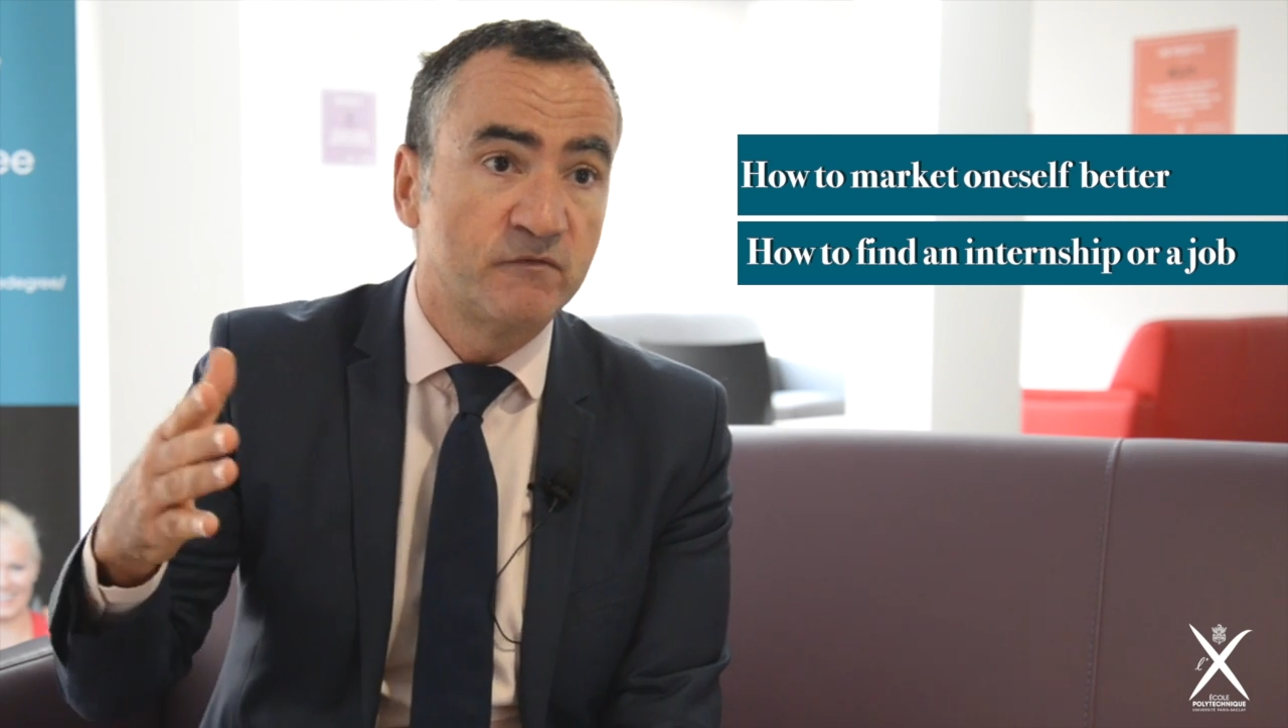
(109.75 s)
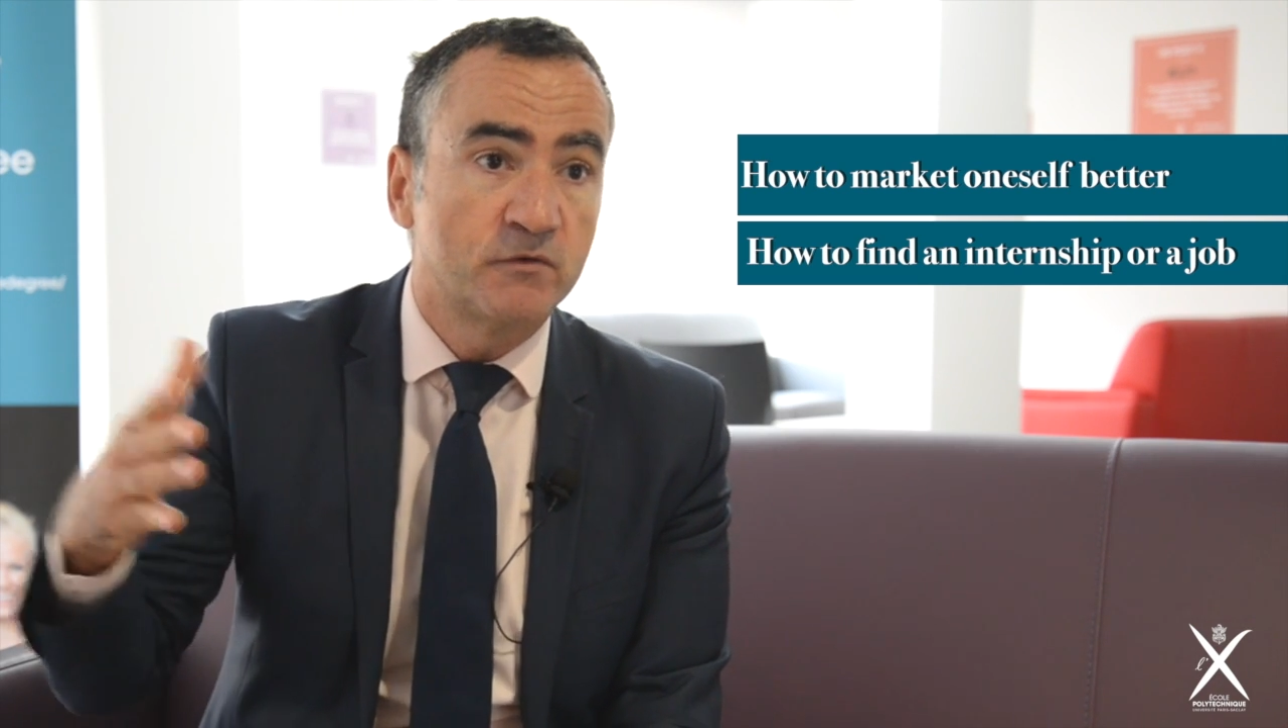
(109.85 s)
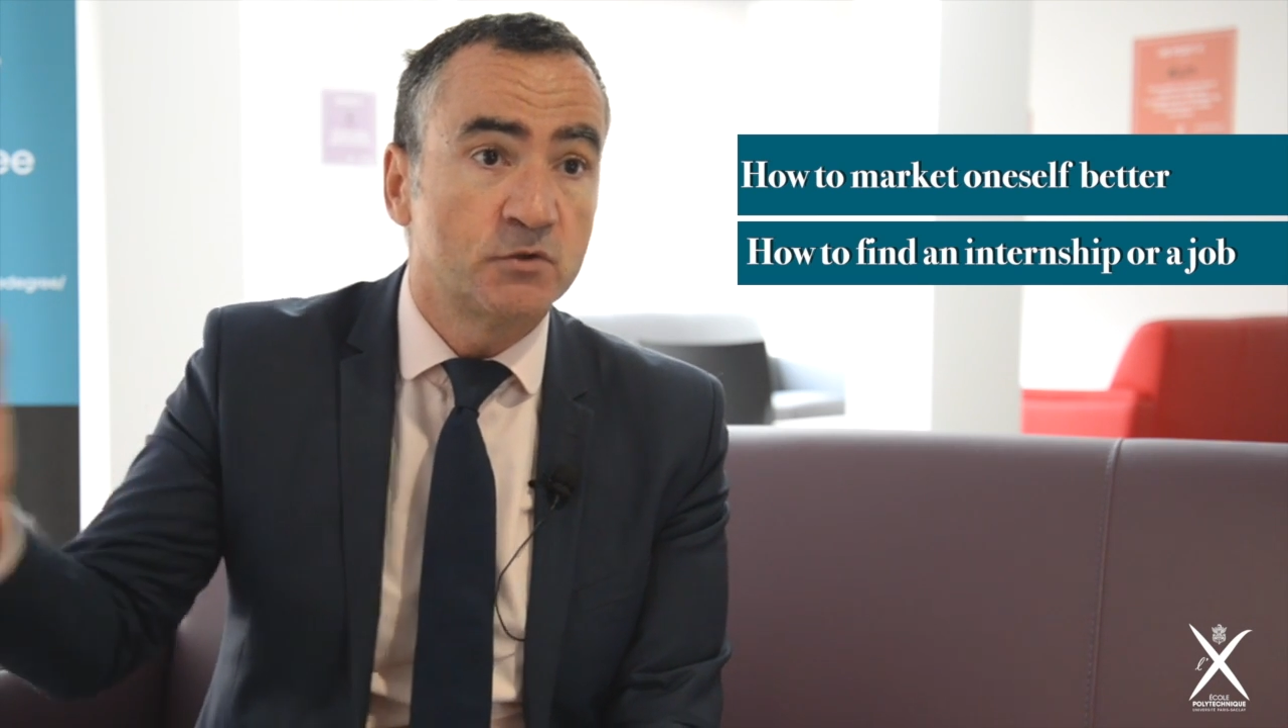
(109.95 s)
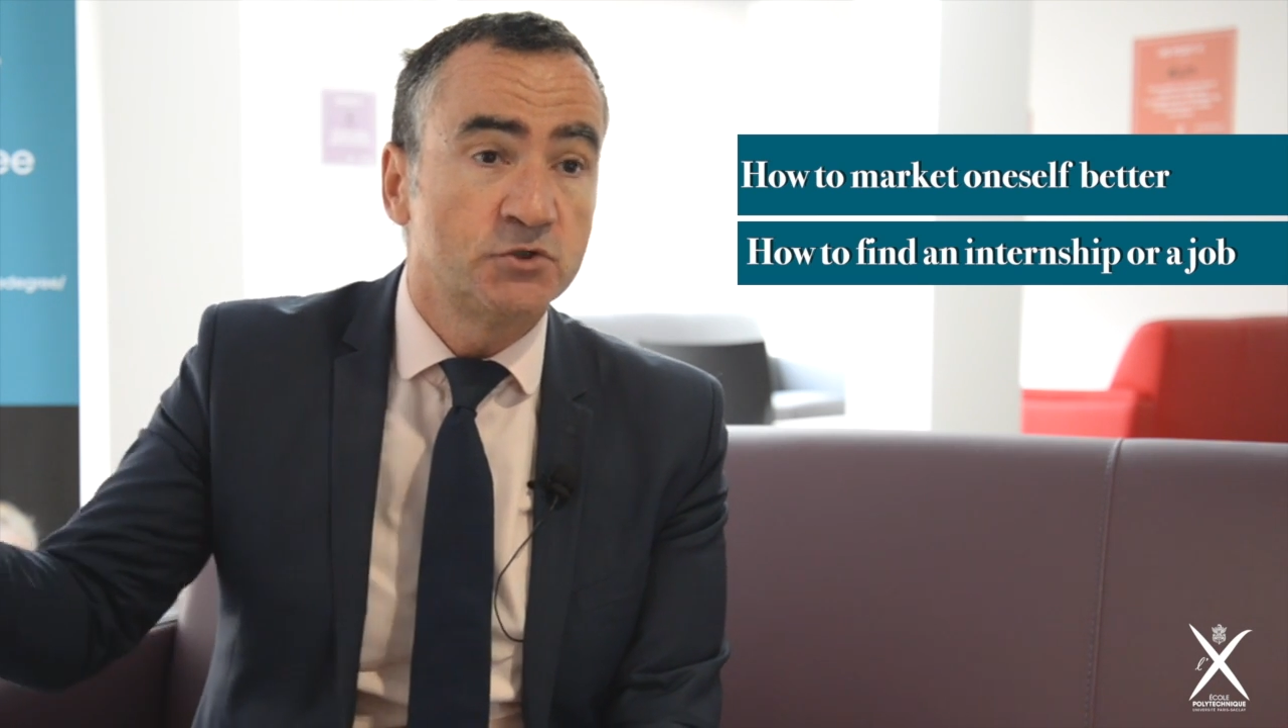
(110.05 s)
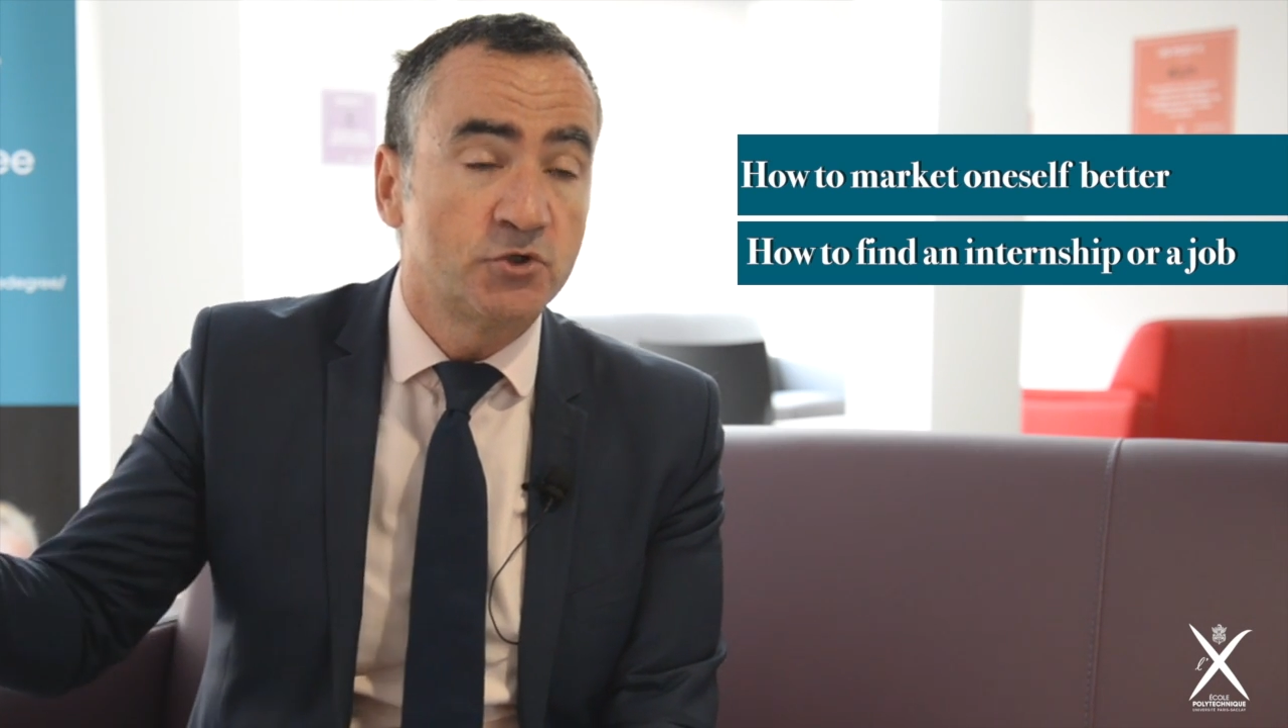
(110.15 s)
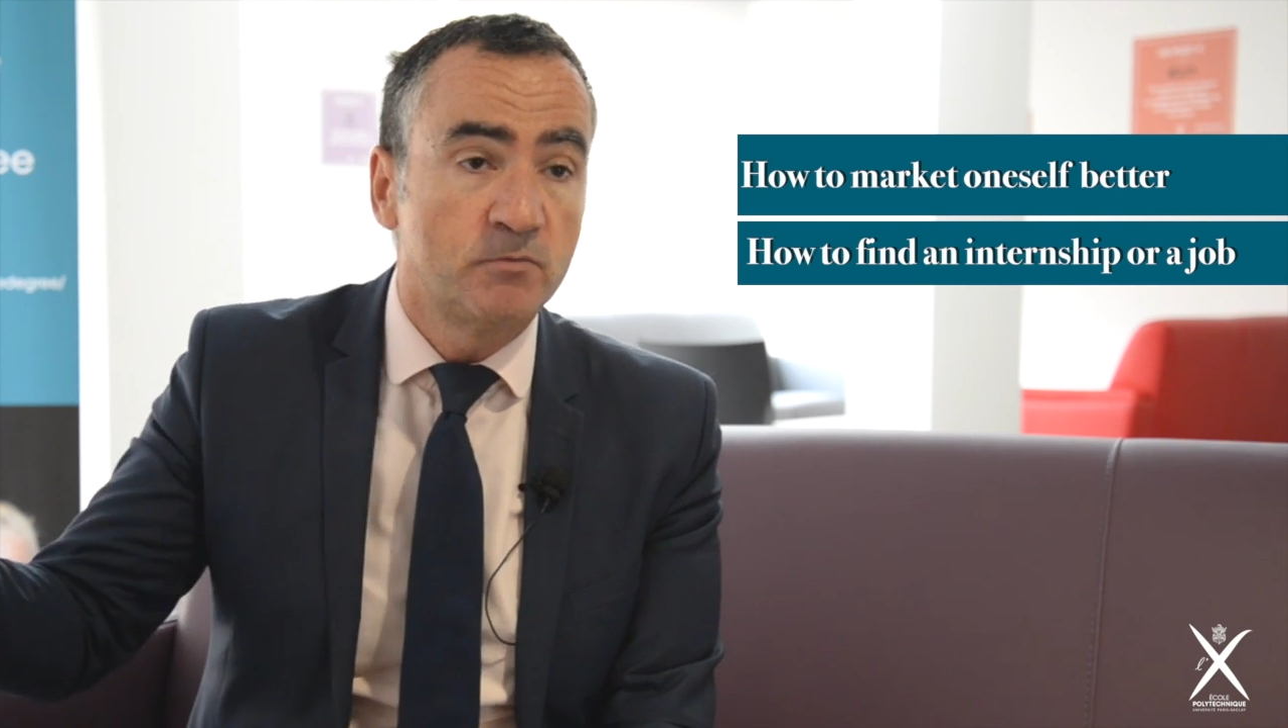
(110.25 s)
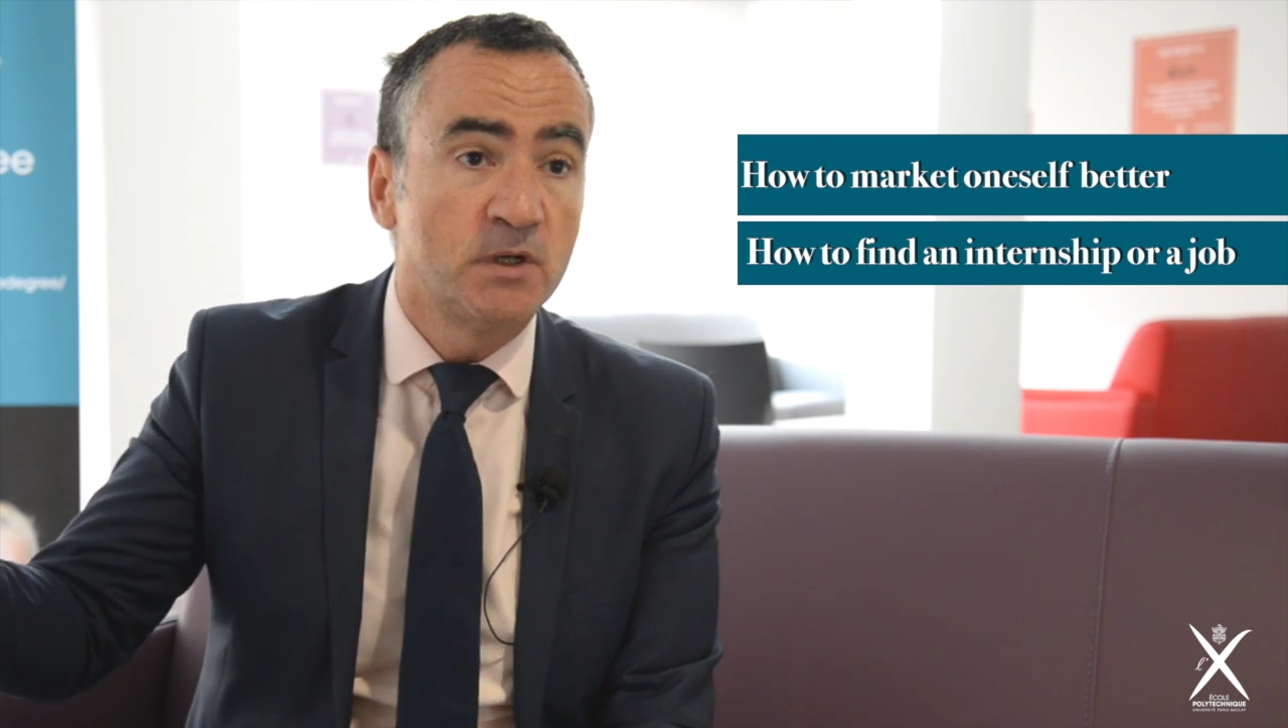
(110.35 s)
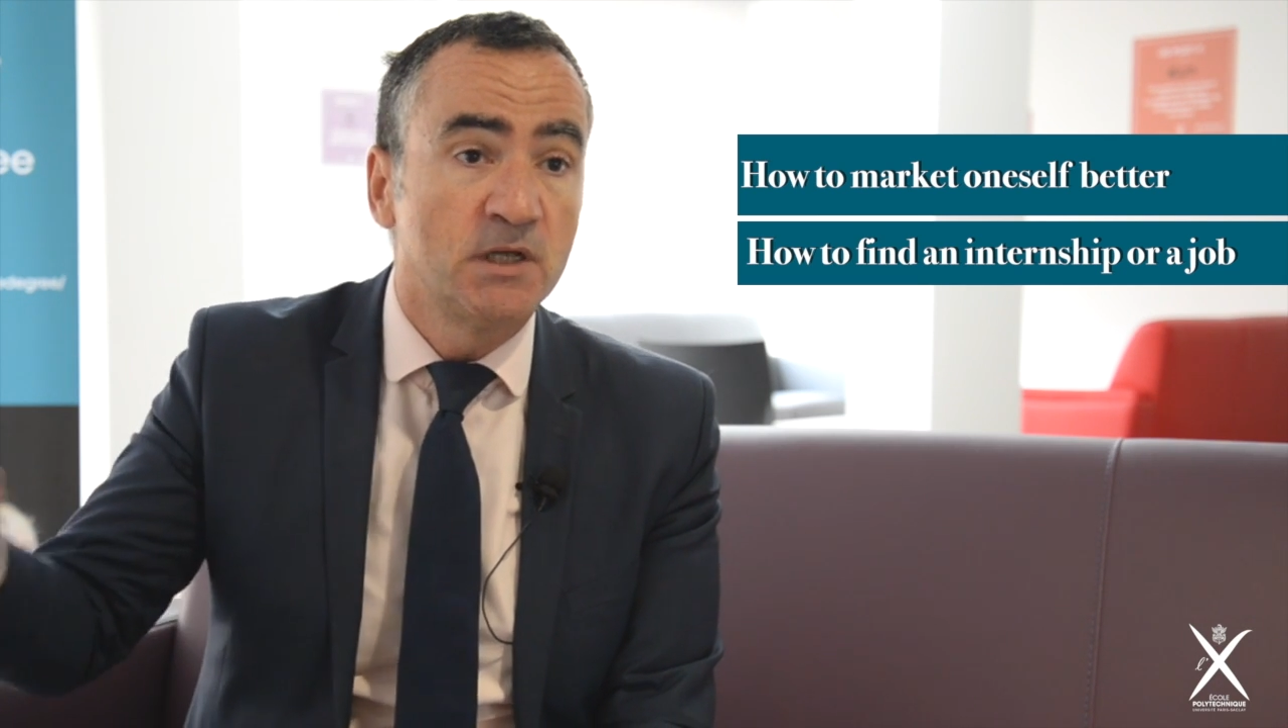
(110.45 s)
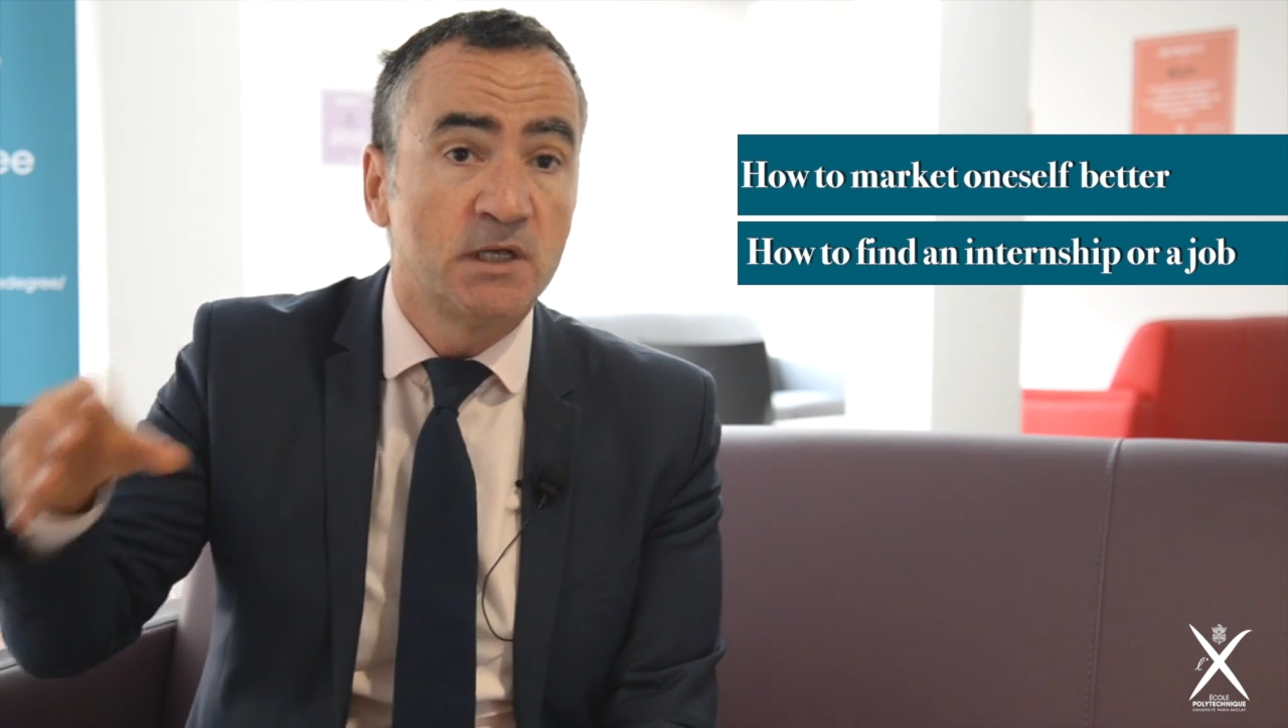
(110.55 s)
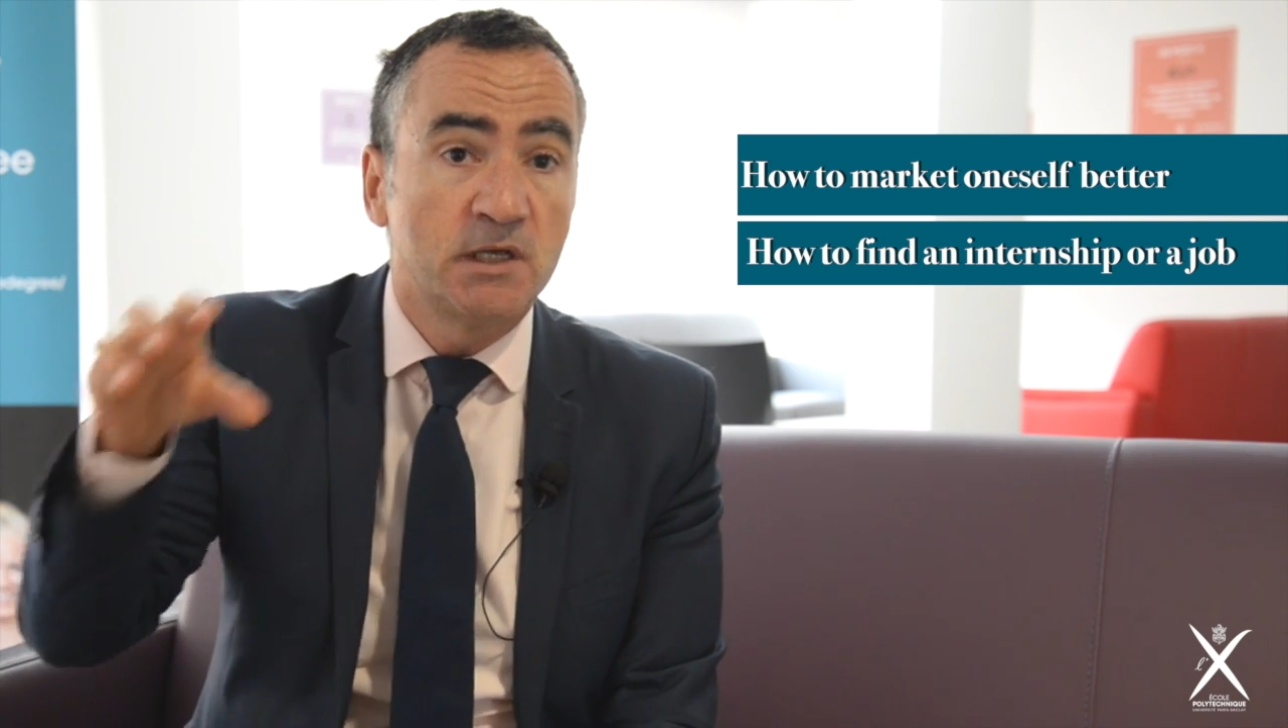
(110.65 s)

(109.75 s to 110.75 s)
for a job